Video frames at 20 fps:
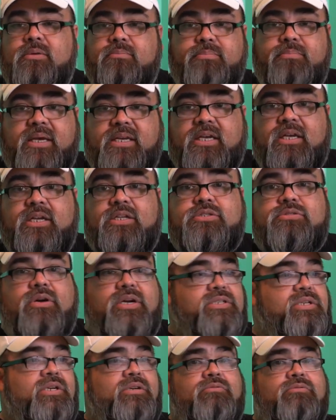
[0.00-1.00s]
baking
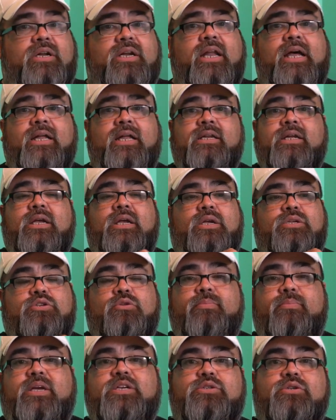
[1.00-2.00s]
instruction and whatnot. So
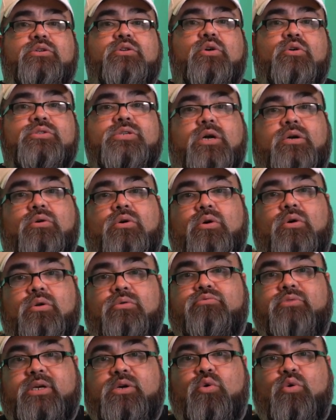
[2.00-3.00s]
make sure those are all
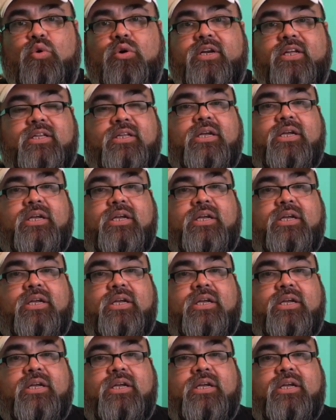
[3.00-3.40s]
recorded.